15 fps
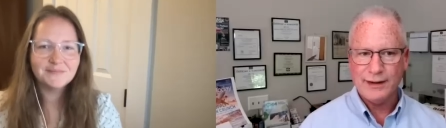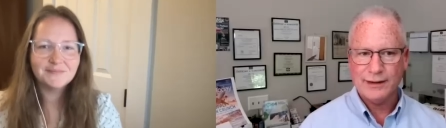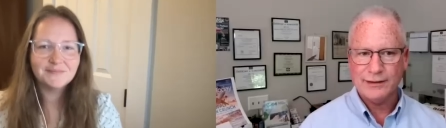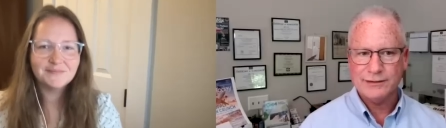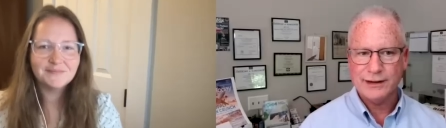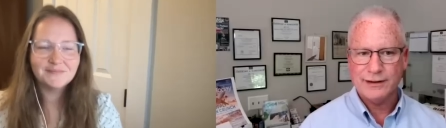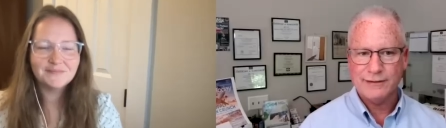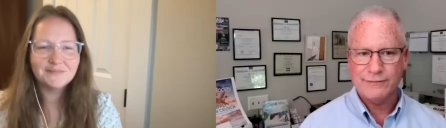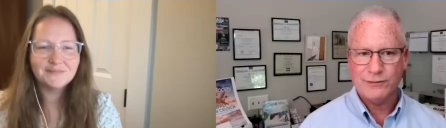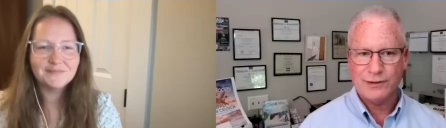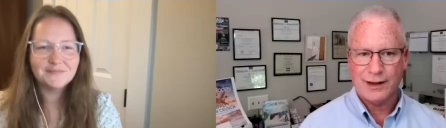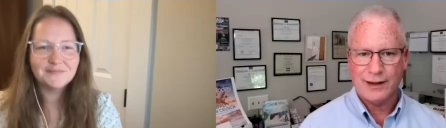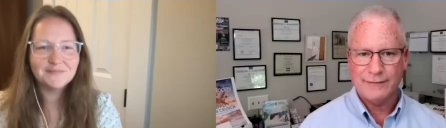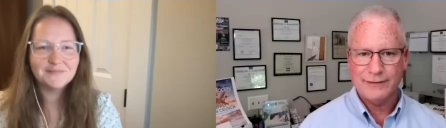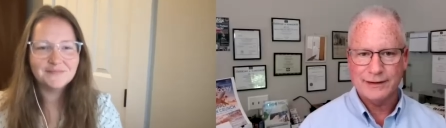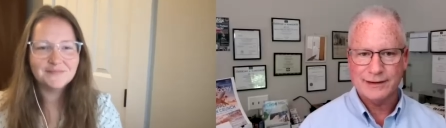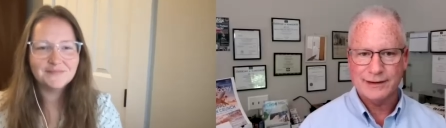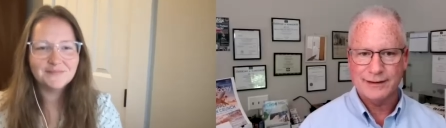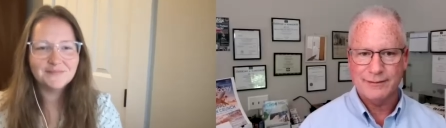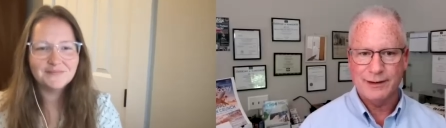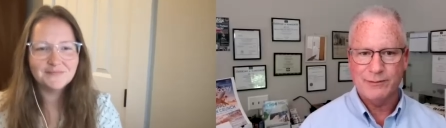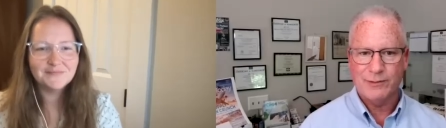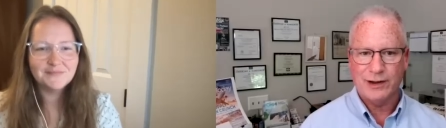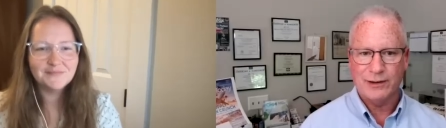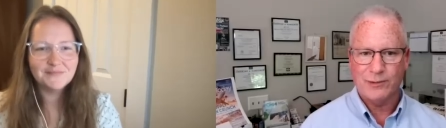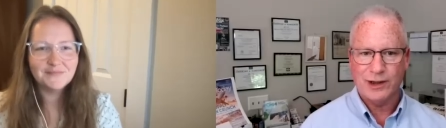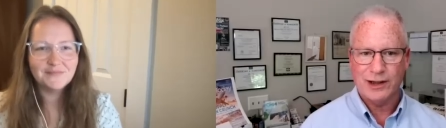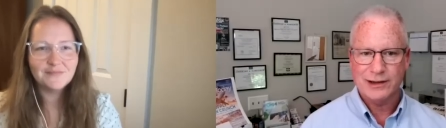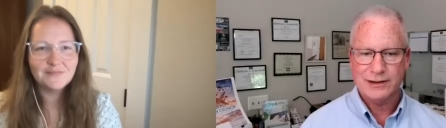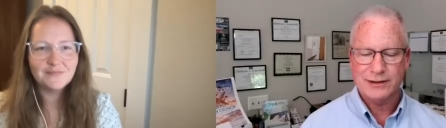Speaker 1: Now, Jennifer, obviously we want
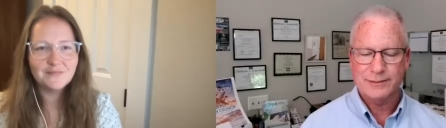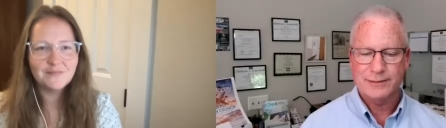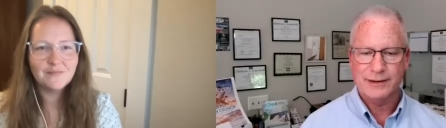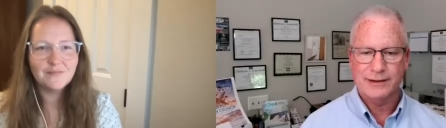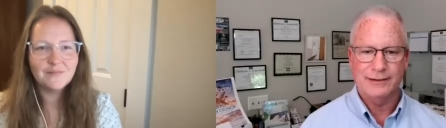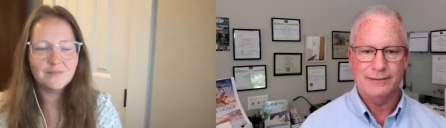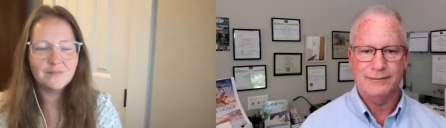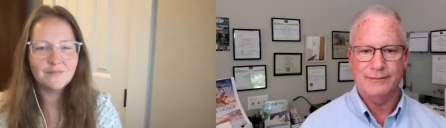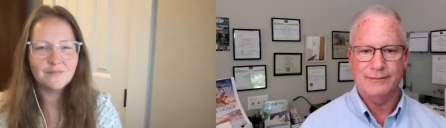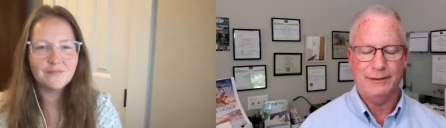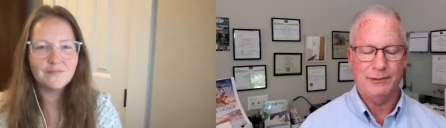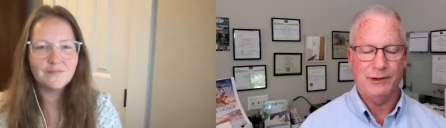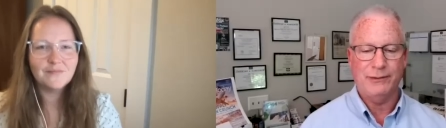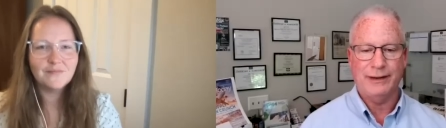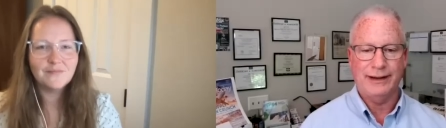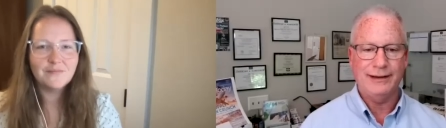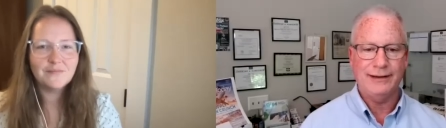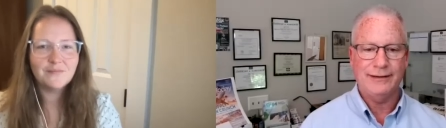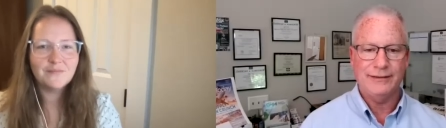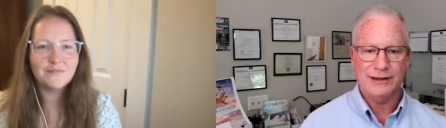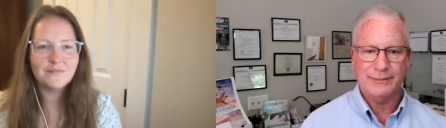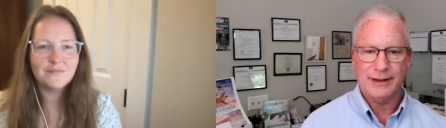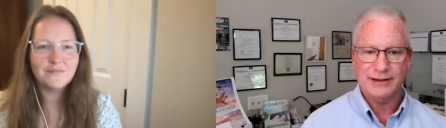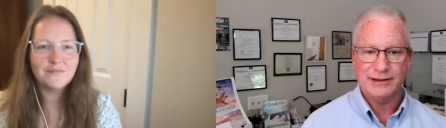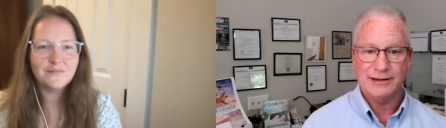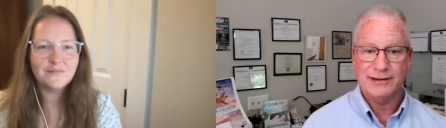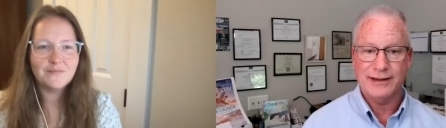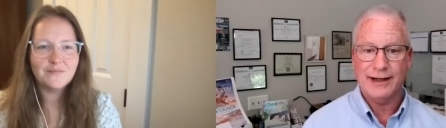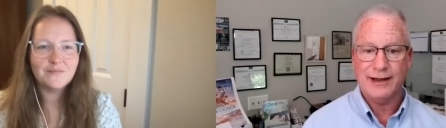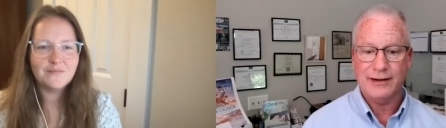wasps and we want any of these pests
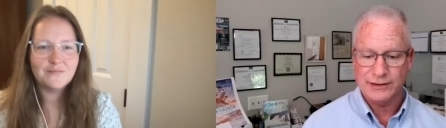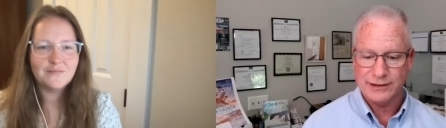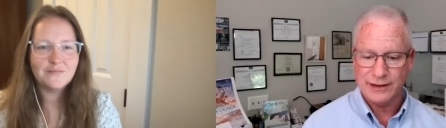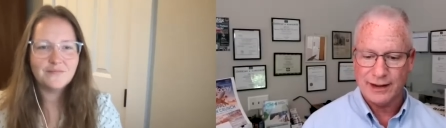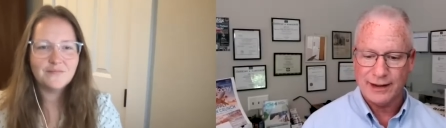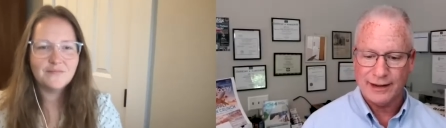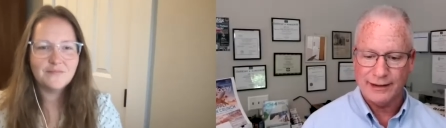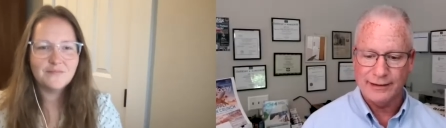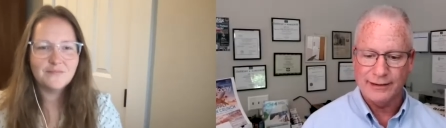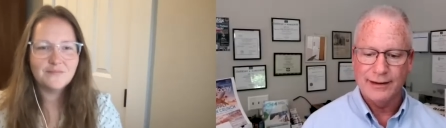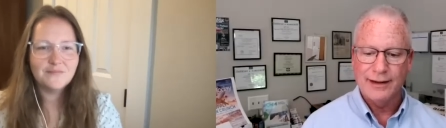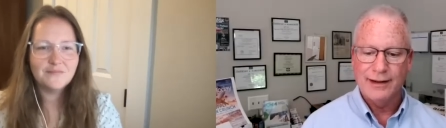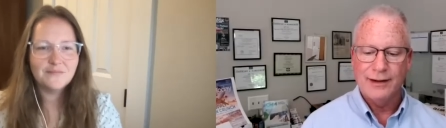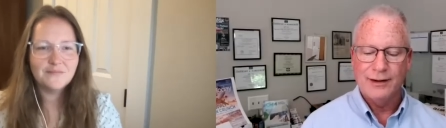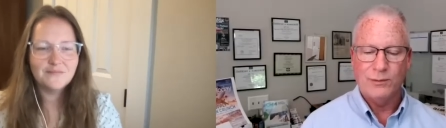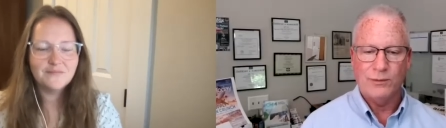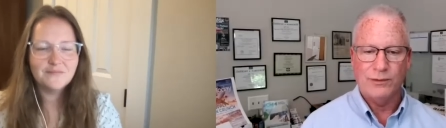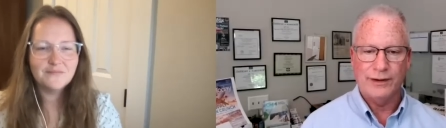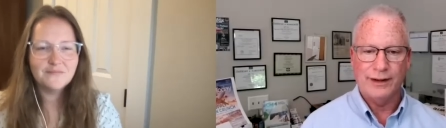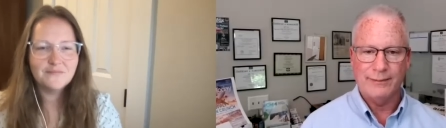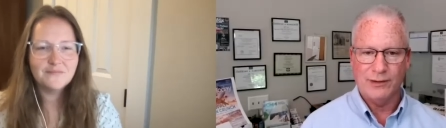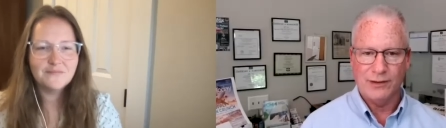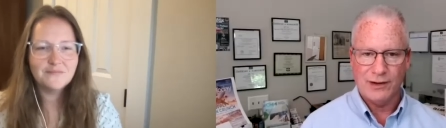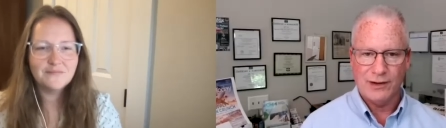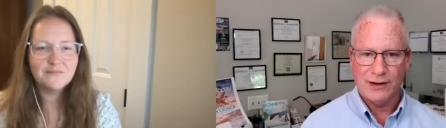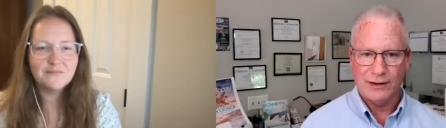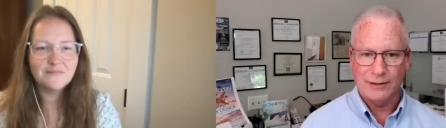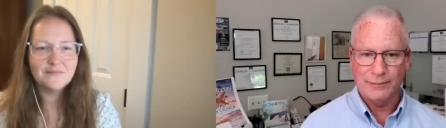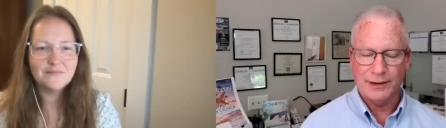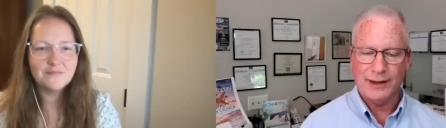to stay outside where they
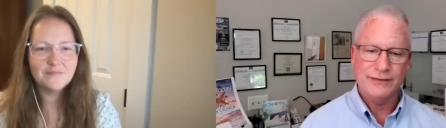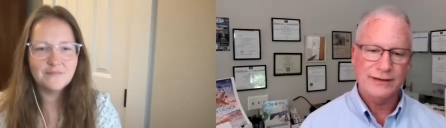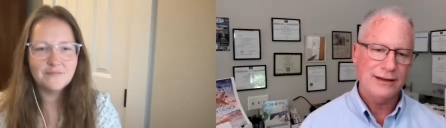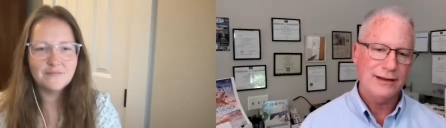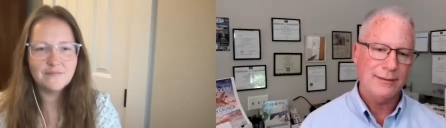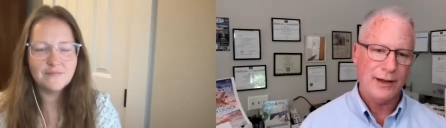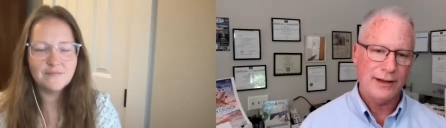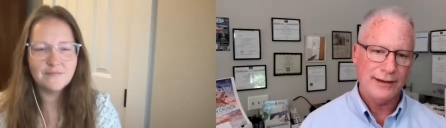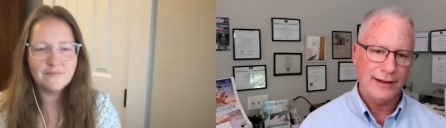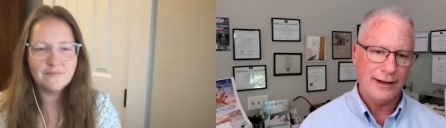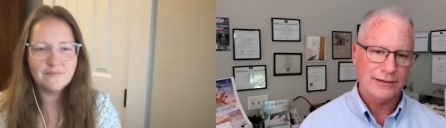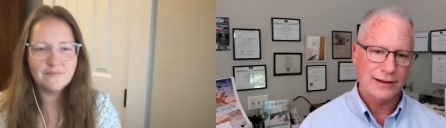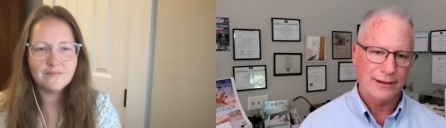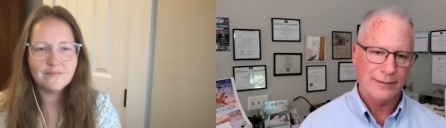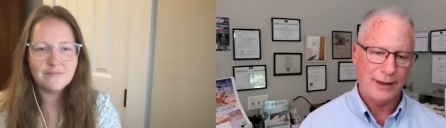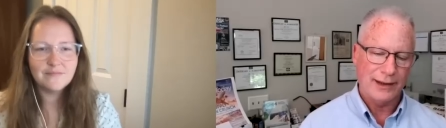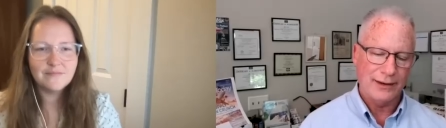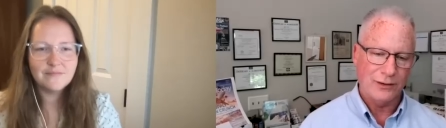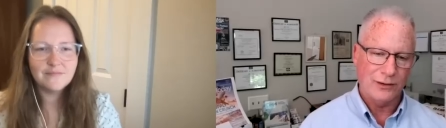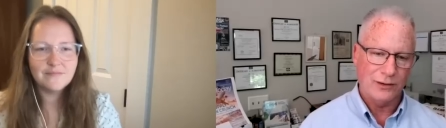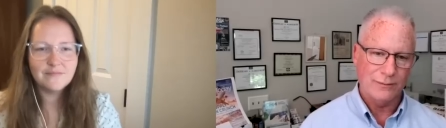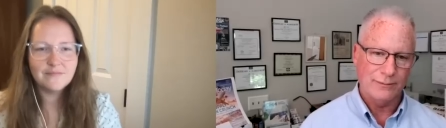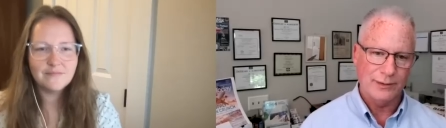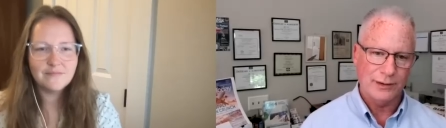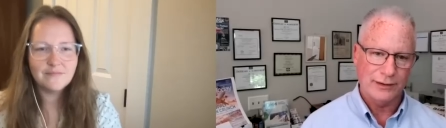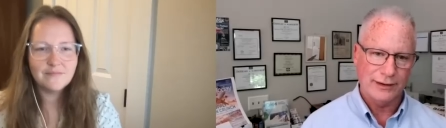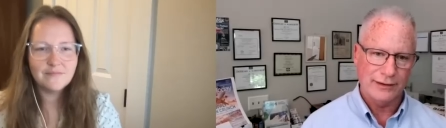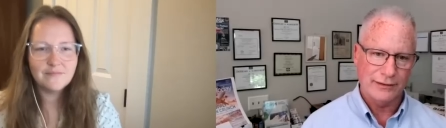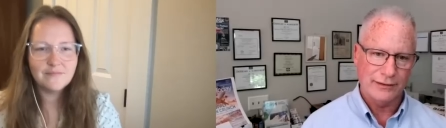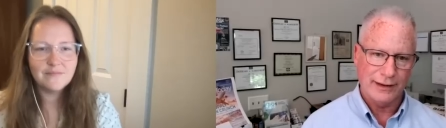belong, but I've seen them on the outside of my home
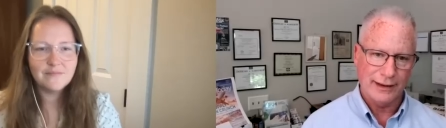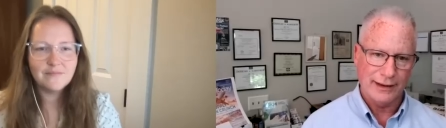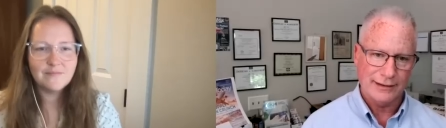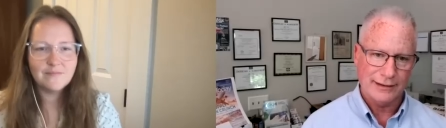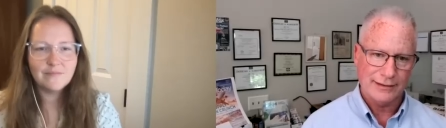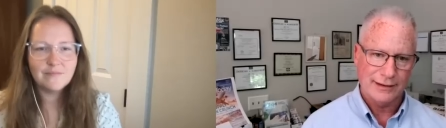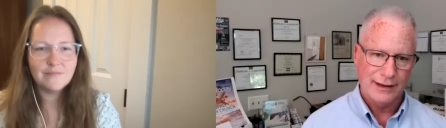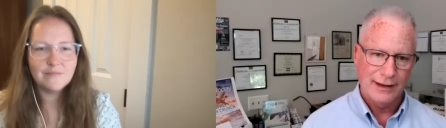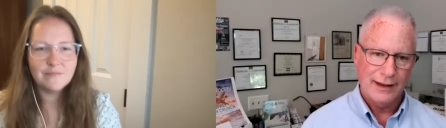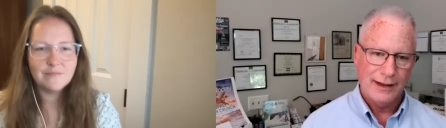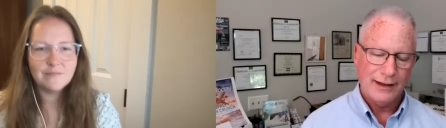building their nests.